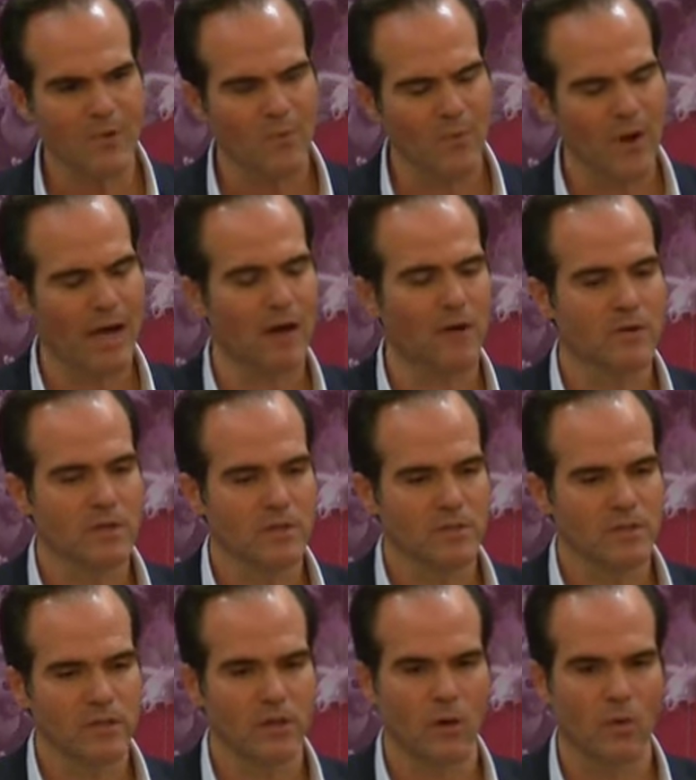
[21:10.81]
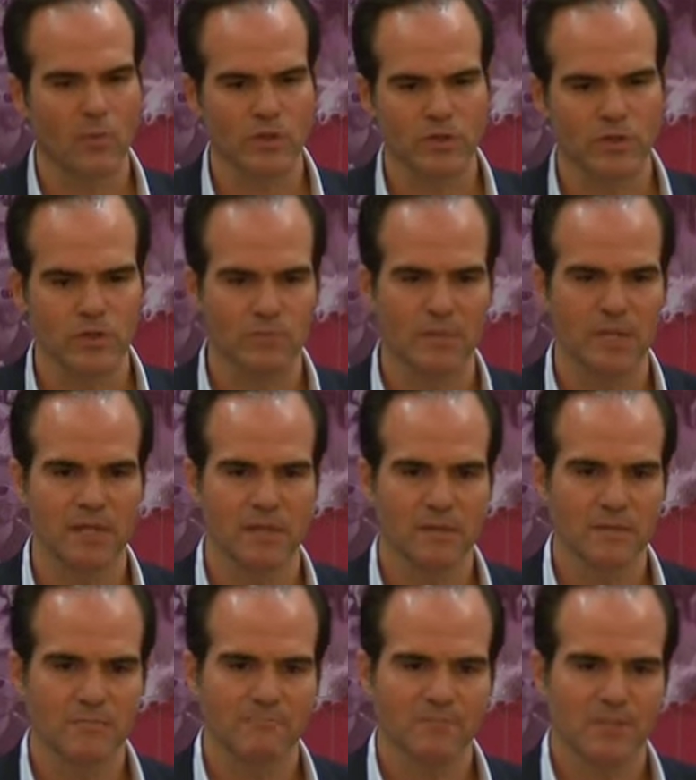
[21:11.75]
wow, you know, we should
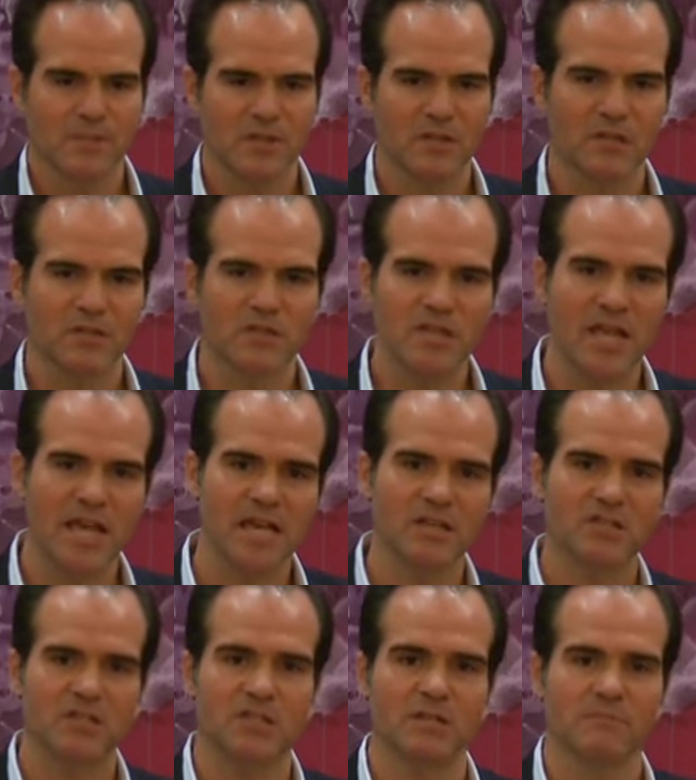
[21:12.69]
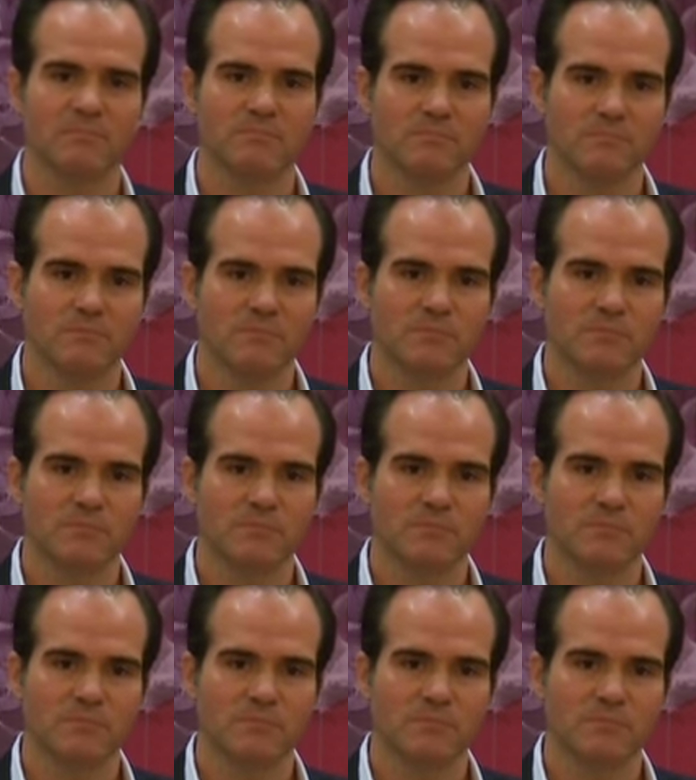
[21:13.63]
be contaging